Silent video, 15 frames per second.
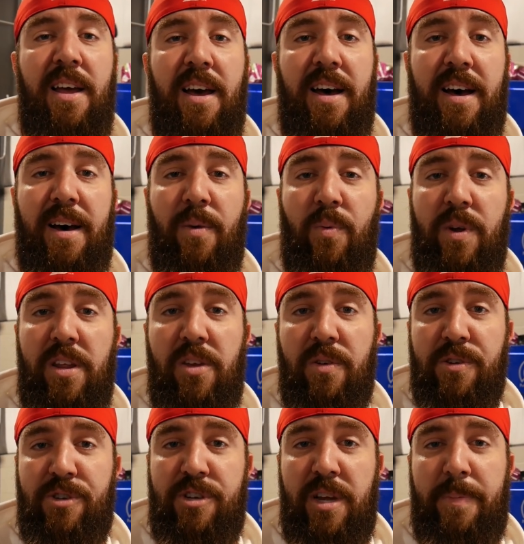when
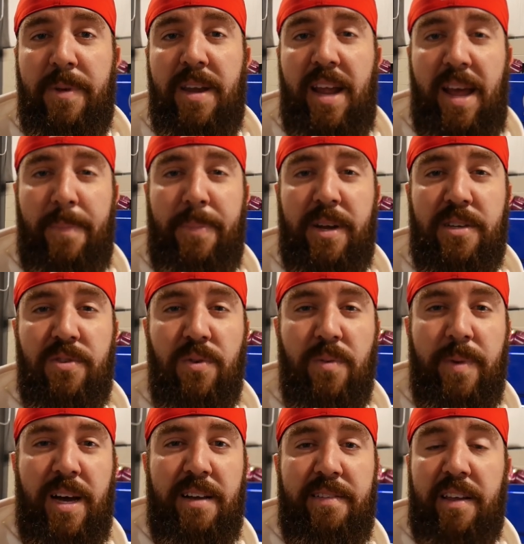you ship an Epic
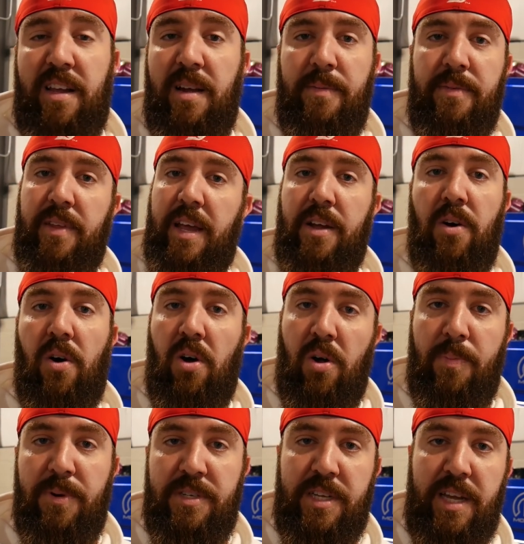toolbox, it comes like all
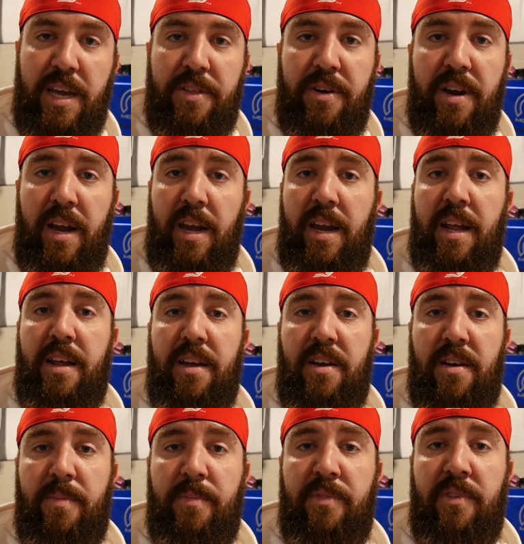put together, and it
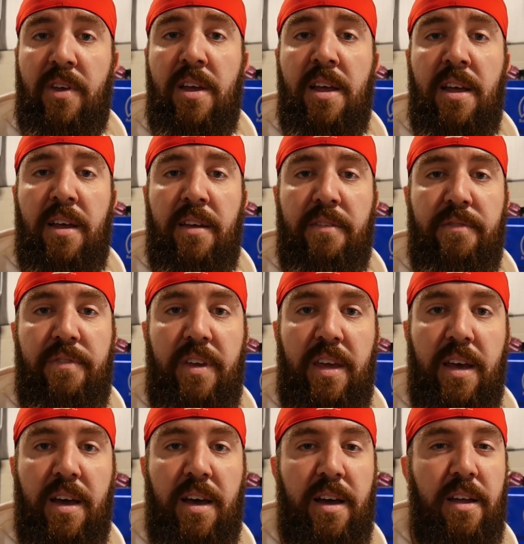comes
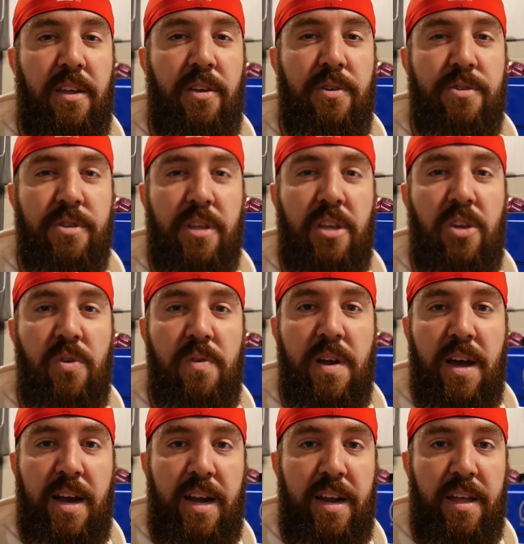via usually
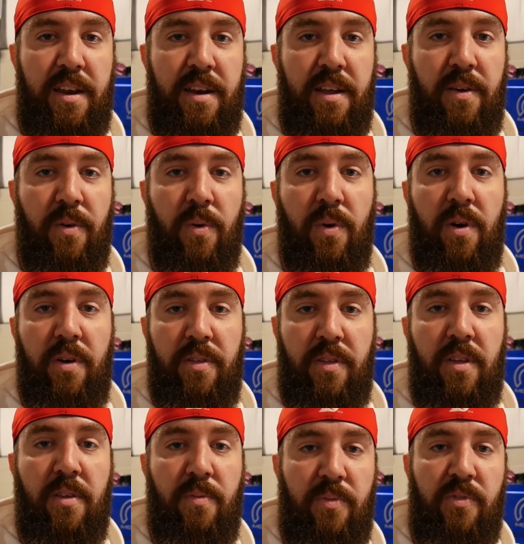United or
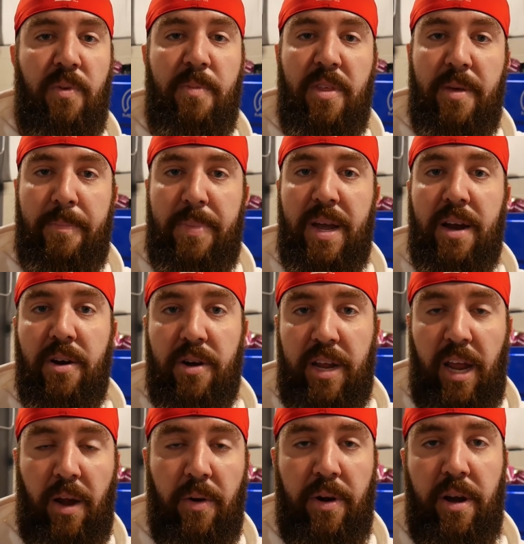some of the bigger
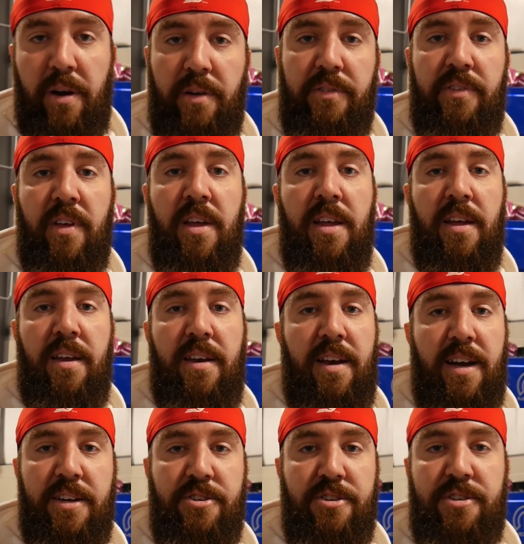carriers,
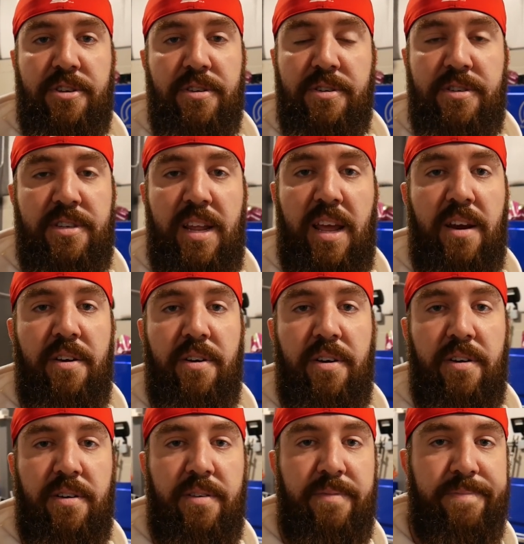not just your
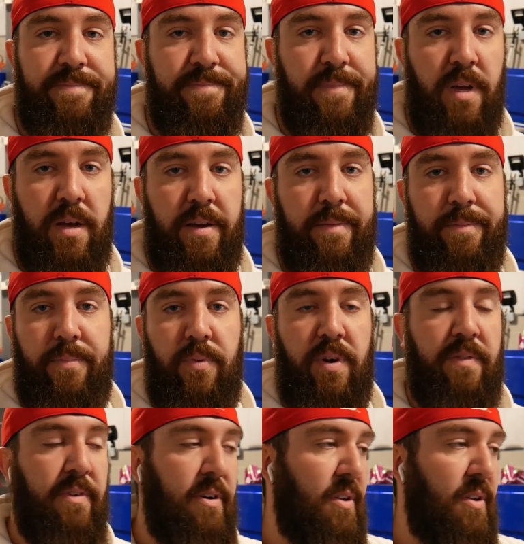standard whatever